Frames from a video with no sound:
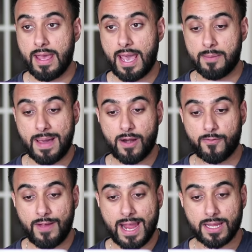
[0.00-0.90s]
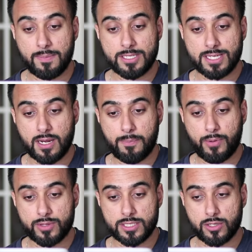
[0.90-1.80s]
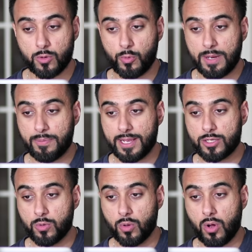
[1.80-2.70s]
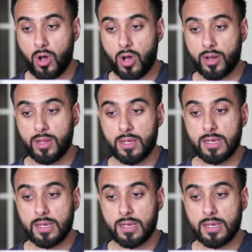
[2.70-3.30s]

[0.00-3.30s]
And matter of fact, let me just kind of put this little replay tool on,